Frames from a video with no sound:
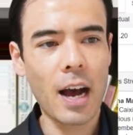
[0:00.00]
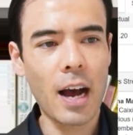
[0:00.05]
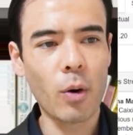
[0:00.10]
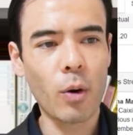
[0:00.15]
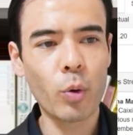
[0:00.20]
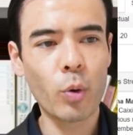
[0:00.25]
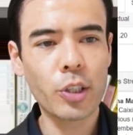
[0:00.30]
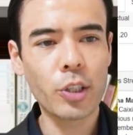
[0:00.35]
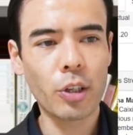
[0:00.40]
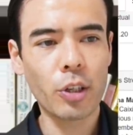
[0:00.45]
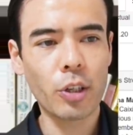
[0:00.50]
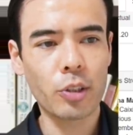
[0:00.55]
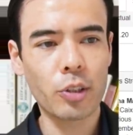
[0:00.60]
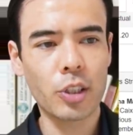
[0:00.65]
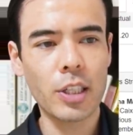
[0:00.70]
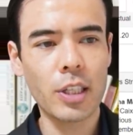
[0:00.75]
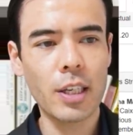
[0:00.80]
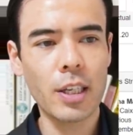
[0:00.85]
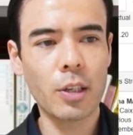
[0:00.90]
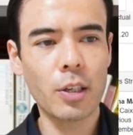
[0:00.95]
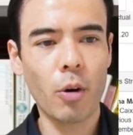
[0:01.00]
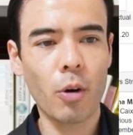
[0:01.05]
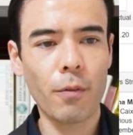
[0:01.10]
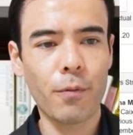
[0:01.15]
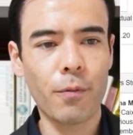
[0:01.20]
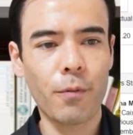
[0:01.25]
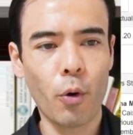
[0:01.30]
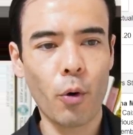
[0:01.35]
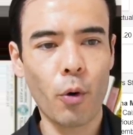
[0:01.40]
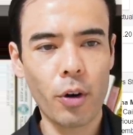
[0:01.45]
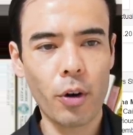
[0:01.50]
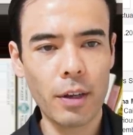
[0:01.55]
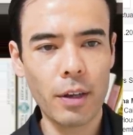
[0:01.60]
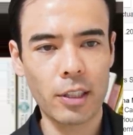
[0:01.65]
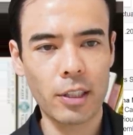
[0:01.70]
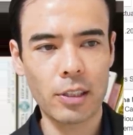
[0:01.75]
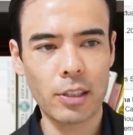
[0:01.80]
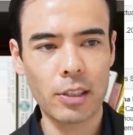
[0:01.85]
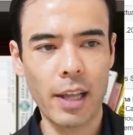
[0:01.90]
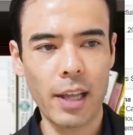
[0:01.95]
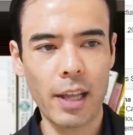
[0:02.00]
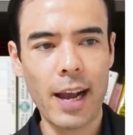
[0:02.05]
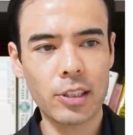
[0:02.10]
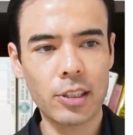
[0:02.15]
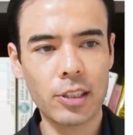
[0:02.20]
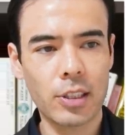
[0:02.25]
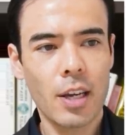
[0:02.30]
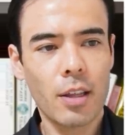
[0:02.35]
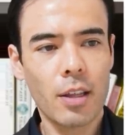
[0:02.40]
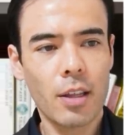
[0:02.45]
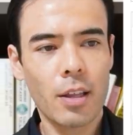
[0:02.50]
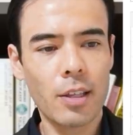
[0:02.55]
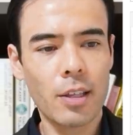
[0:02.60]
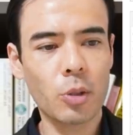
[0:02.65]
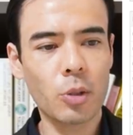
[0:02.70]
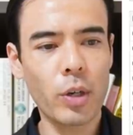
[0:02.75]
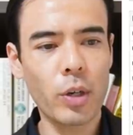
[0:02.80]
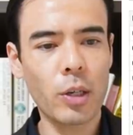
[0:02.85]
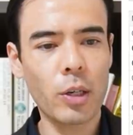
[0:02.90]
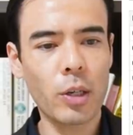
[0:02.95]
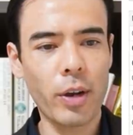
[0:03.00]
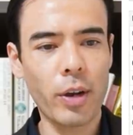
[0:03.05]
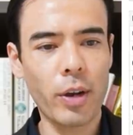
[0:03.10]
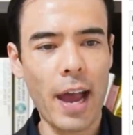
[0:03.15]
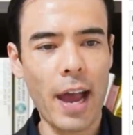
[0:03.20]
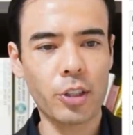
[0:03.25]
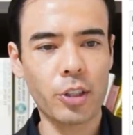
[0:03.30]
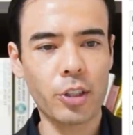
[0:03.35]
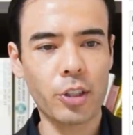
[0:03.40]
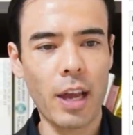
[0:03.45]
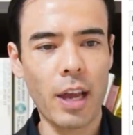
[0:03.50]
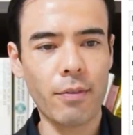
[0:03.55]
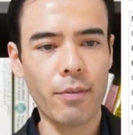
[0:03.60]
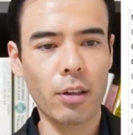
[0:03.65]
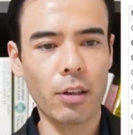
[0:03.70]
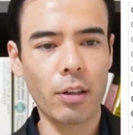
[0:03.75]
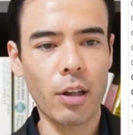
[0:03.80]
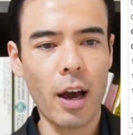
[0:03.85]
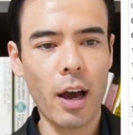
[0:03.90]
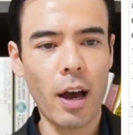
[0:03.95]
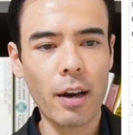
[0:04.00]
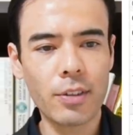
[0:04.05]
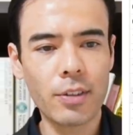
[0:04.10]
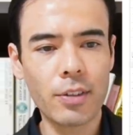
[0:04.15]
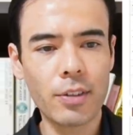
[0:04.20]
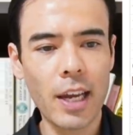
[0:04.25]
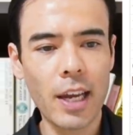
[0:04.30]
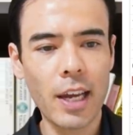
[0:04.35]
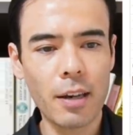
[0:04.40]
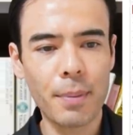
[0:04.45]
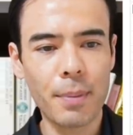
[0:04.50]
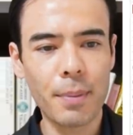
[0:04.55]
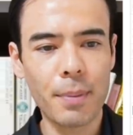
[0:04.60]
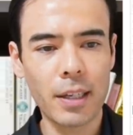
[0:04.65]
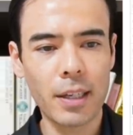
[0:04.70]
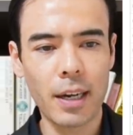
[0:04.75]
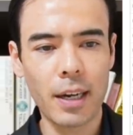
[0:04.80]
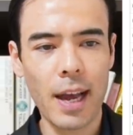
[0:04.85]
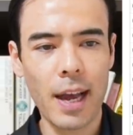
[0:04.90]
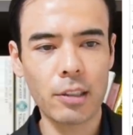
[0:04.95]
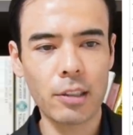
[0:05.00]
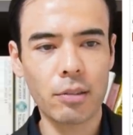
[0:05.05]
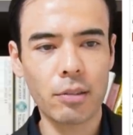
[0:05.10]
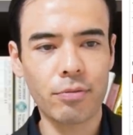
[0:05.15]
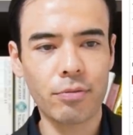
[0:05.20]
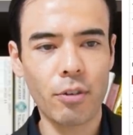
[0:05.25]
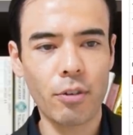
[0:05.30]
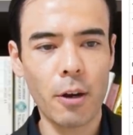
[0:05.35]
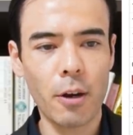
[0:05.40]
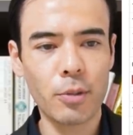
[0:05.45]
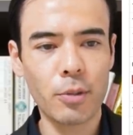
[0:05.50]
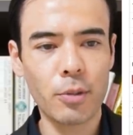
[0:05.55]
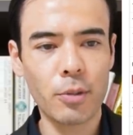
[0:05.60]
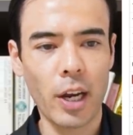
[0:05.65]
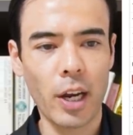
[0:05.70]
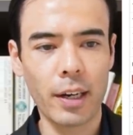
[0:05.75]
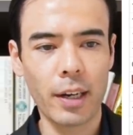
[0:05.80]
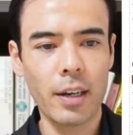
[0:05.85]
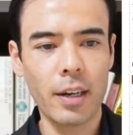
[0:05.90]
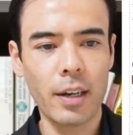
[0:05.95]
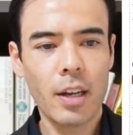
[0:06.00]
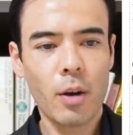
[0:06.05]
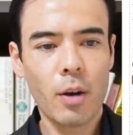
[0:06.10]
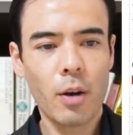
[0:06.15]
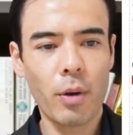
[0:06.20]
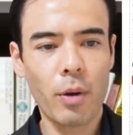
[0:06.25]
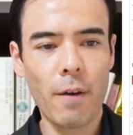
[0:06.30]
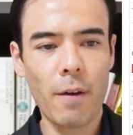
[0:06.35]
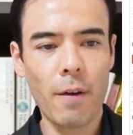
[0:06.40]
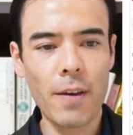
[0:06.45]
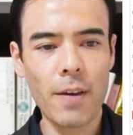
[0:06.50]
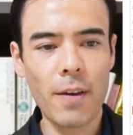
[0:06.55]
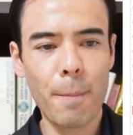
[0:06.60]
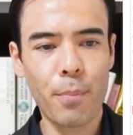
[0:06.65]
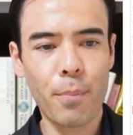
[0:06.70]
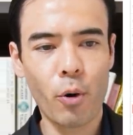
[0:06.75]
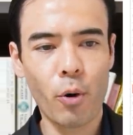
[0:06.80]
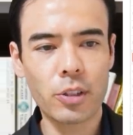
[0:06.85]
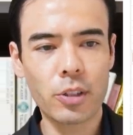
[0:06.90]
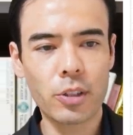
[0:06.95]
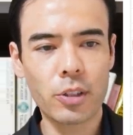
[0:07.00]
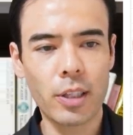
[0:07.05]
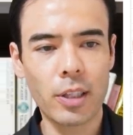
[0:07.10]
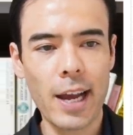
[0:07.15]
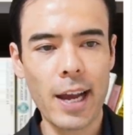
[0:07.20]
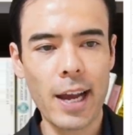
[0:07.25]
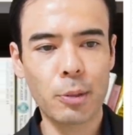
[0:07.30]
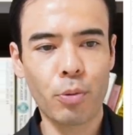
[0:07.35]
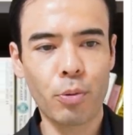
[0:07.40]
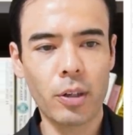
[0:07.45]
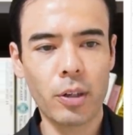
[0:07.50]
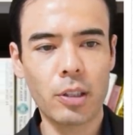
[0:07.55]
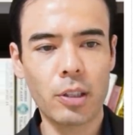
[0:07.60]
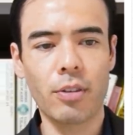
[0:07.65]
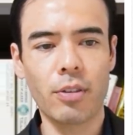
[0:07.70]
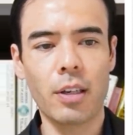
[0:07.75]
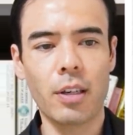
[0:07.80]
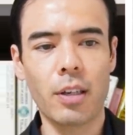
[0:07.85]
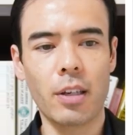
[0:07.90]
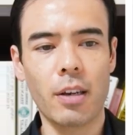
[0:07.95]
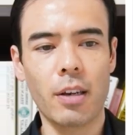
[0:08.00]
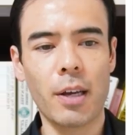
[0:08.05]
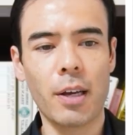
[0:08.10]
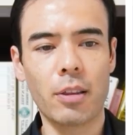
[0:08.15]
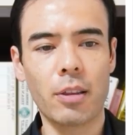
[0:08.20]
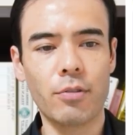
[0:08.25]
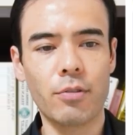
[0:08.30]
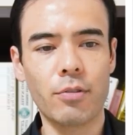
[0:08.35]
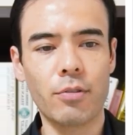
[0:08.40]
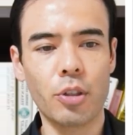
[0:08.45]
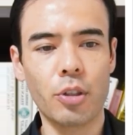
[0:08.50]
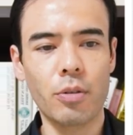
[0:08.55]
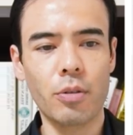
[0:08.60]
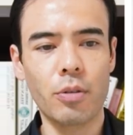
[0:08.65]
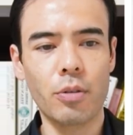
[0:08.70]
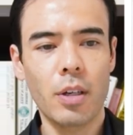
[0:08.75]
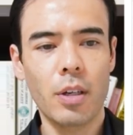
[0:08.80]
We shall see going forward if this lasts. This week, we actually have a lot of data being announced from China. We have imports and exports for the month of June.